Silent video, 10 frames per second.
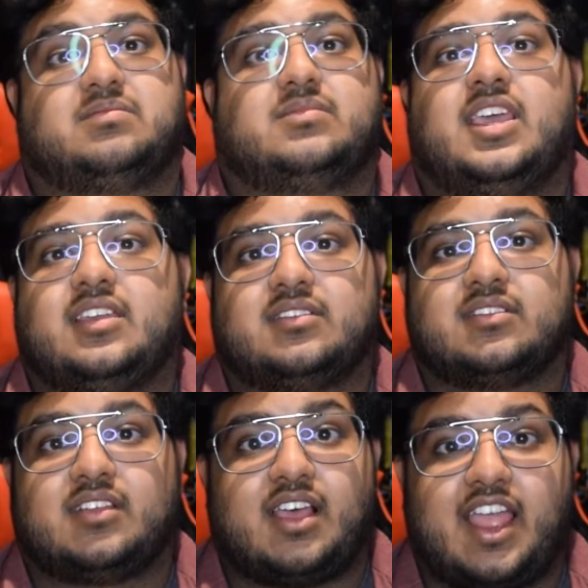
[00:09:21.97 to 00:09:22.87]
Hey,
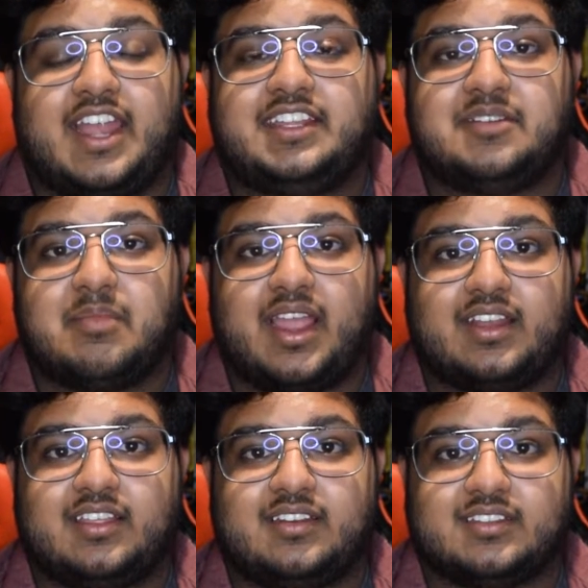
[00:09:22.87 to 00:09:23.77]
I didn't
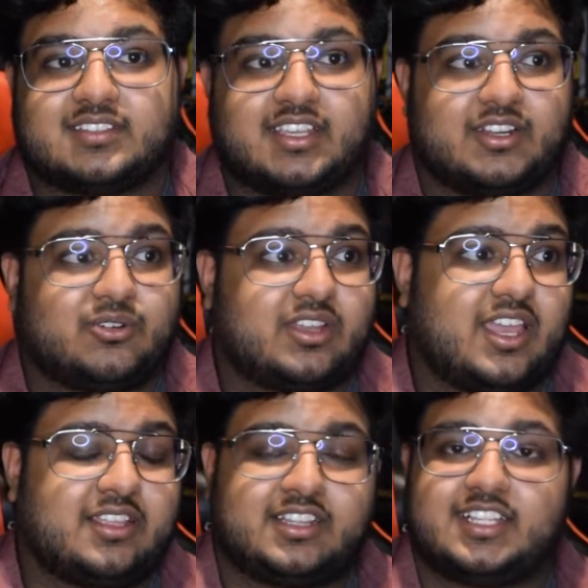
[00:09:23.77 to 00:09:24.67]
mind it. It's like,
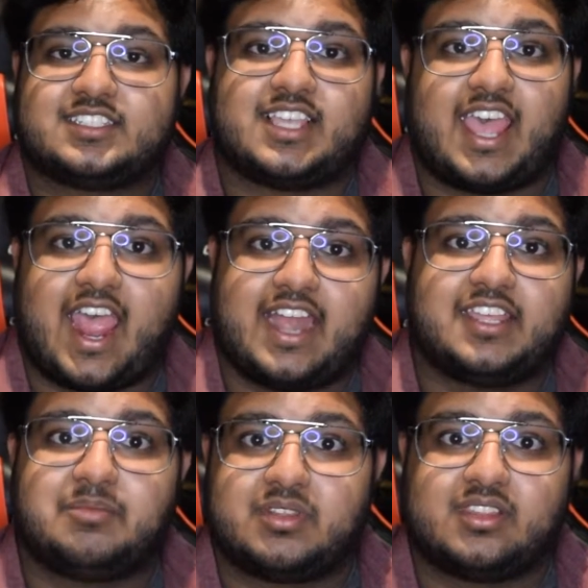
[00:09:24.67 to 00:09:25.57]
okay, let's add
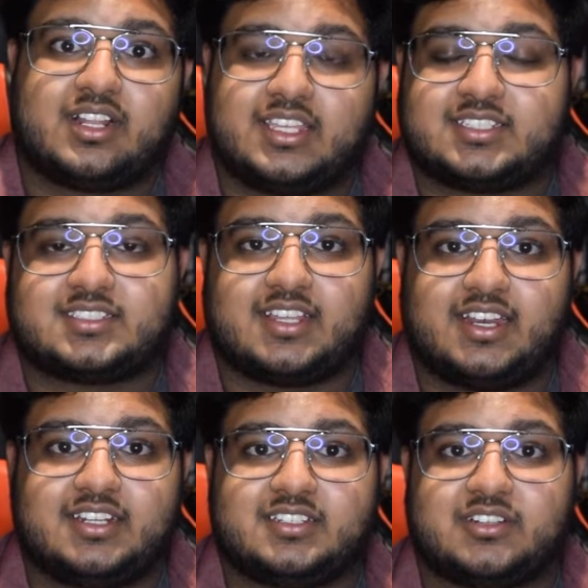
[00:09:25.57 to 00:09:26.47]
him to the list.
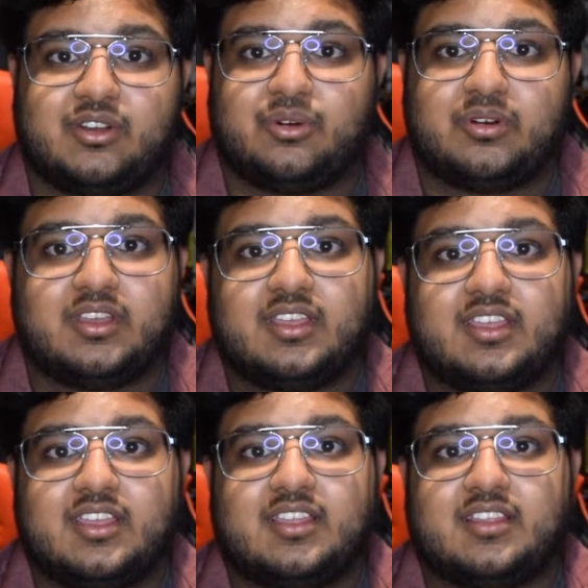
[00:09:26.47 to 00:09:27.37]
I need to go.
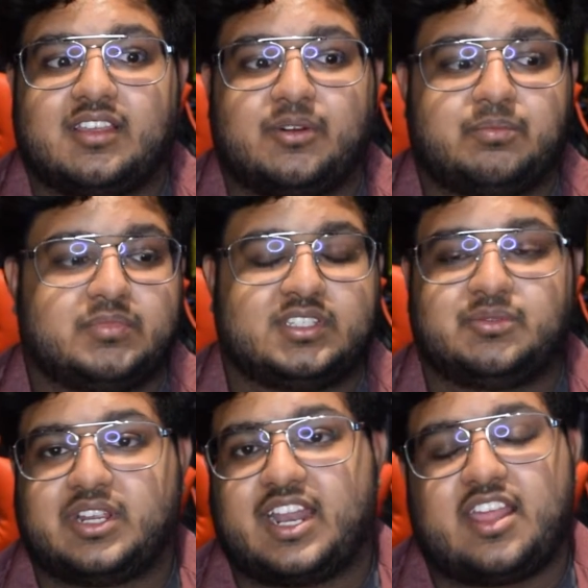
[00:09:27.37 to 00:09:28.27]
Oh, we
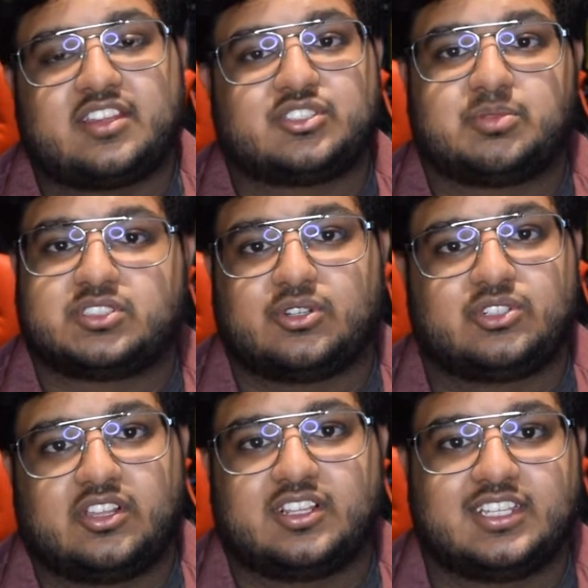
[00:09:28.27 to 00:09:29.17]
got another super
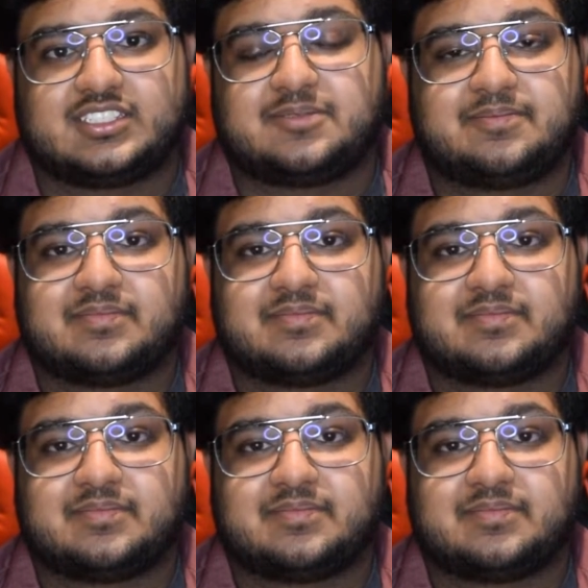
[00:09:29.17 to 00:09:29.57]
soldier on the list.